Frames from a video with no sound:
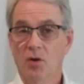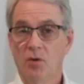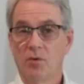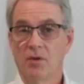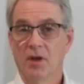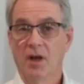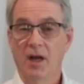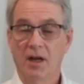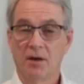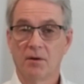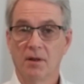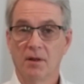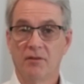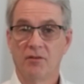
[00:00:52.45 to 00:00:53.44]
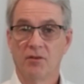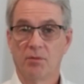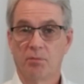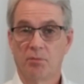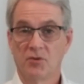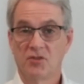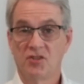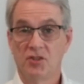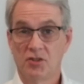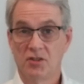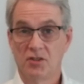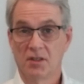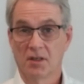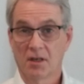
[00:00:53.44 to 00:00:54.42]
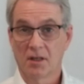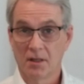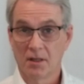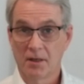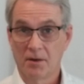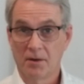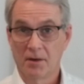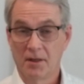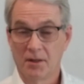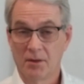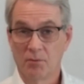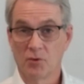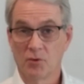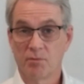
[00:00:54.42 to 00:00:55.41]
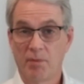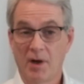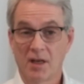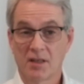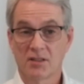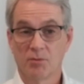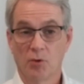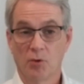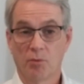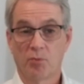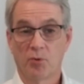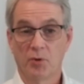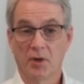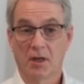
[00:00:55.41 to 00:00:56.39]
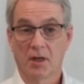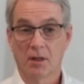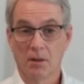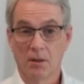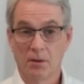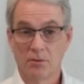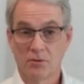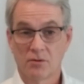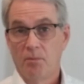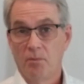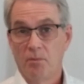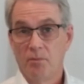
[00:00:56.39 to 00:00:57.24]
with a higher level of precision and clarity than was possible pre-close.